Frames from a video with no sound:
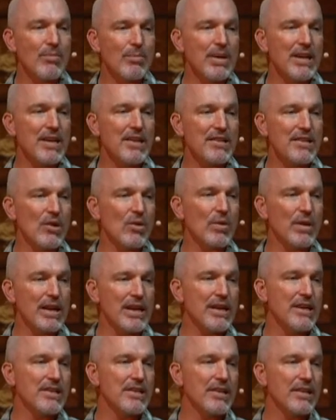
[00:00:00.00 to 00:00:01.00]
be so
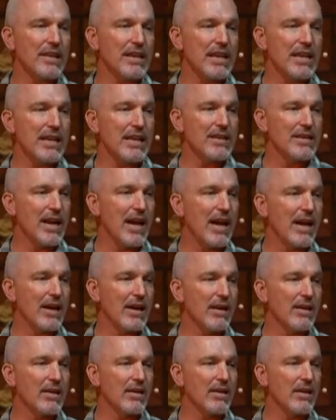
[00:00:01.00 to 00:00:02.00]
easily
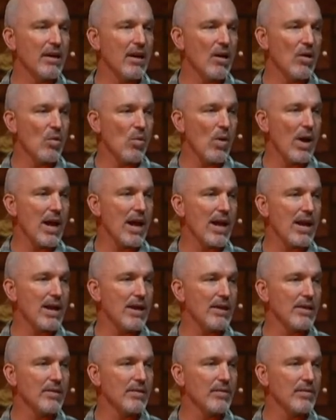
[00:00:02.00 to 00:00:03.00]
taken
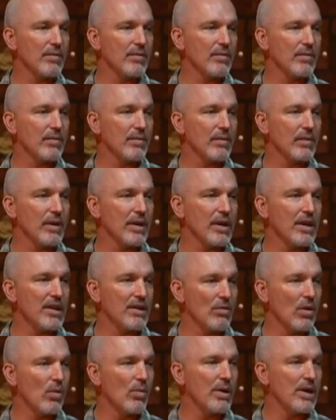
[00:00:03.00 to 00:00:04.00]
away is
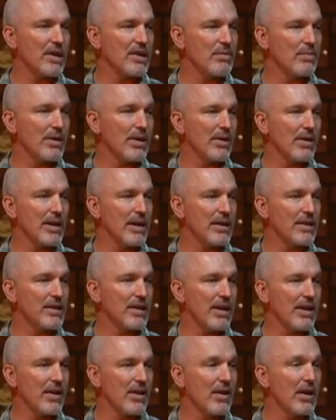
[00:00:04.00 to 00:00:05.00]
what we experience
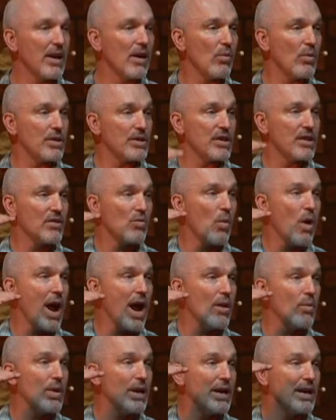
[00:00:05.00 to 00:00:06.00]
here, which is
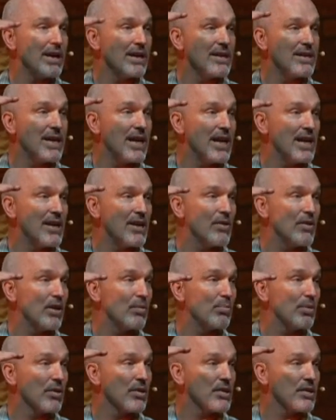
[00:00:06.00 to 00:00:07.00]
why we continue to
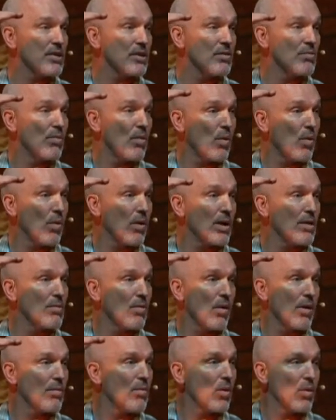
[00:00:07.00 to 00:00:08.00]
pursue more and
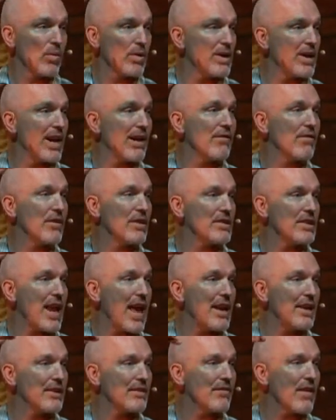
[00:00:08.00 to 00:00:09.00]
more and more. We're never
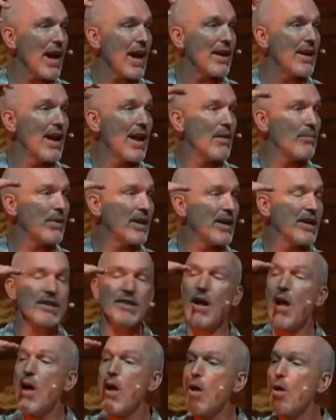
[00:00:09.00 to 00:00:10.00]
satisfied because
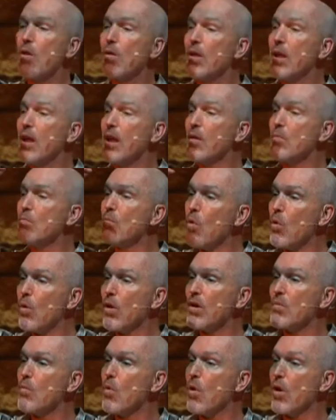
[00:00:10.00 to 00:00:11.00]
all
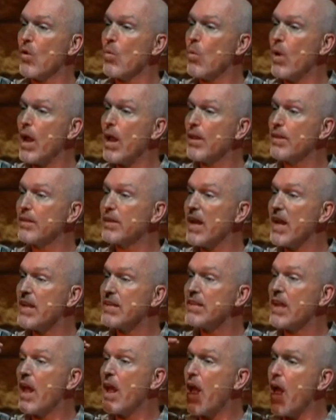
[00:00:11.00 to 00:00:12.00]
more and more wealth
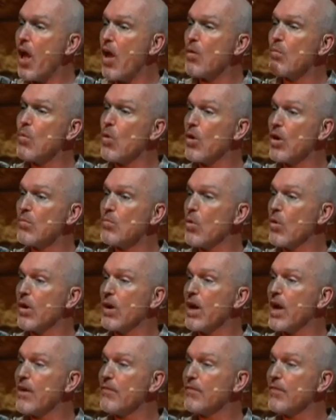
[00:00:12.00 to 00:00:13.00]
does, all more and more
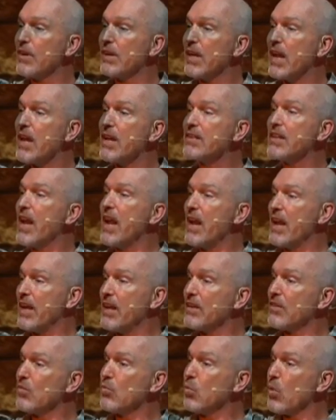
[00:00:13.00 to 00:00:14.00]
comfort does,
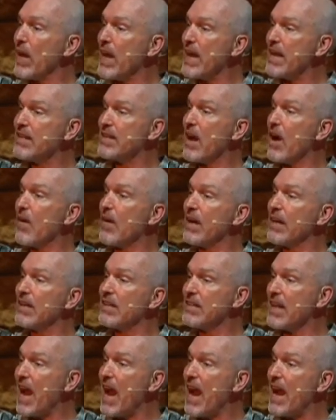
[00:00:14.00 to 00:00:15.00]
is raise our
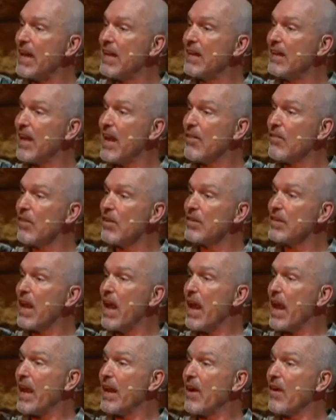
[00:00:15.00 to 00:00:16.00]
anxiety levels
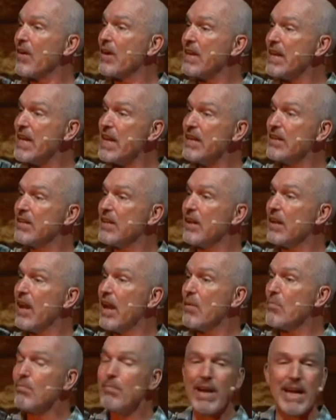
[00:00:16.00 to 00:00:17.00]
and our need to
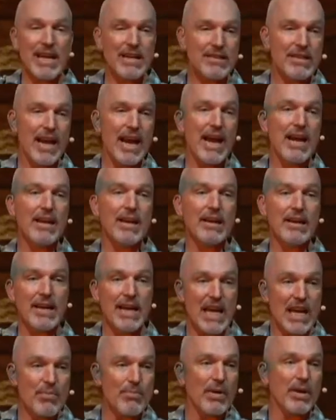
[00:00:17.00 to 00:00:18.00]
maintain and
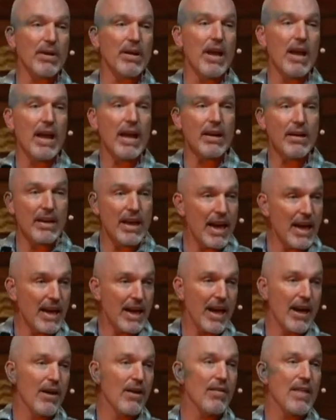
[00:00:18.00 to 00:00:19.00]
keep and, and take
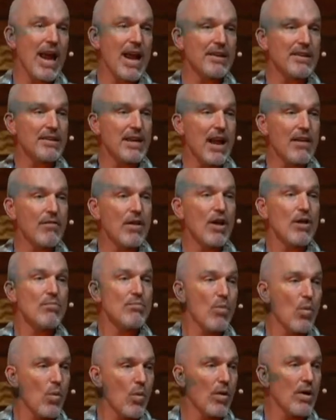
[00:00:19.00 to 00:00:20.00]
care of that stuff
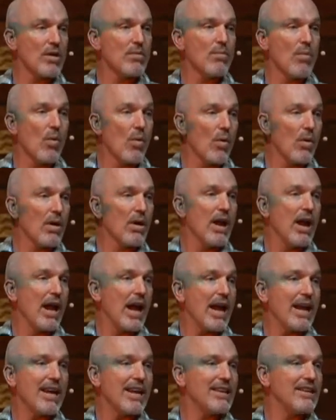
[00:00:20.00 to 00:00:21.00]
more and more.
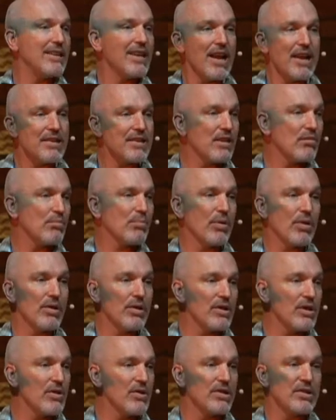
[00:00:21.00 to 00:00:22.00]
And it doesn't
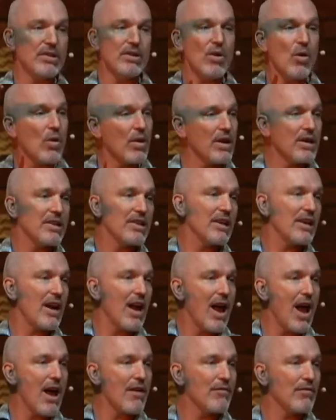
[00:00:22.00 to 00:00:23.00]
produce, nor does it
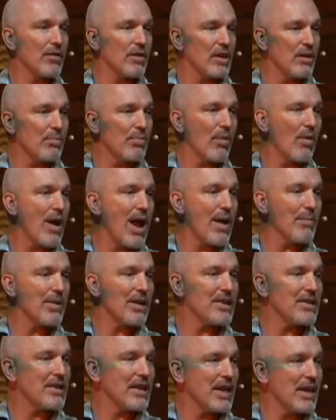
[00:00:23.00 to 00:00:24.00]
offer the
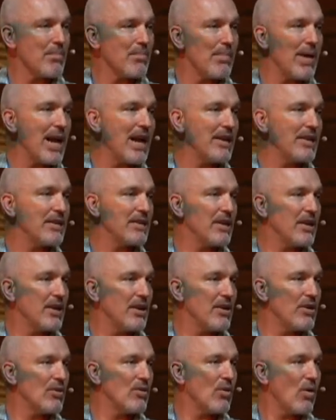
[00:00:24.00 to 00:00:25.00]
promise that it makes to
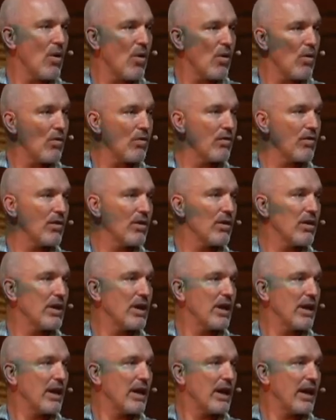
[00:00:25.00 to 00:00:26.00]
you over
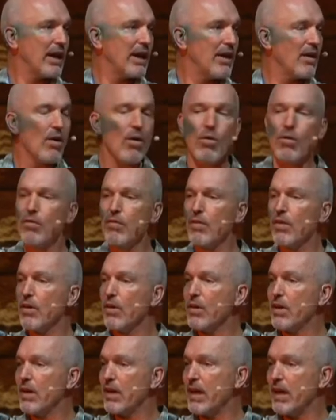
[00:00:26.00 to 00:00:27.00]
and
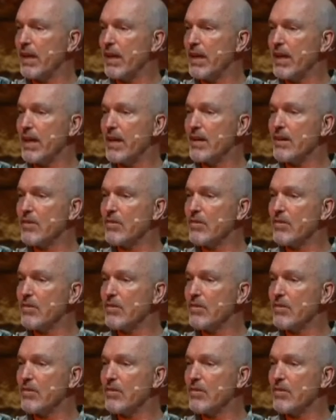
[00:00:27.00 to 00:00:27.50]
over again.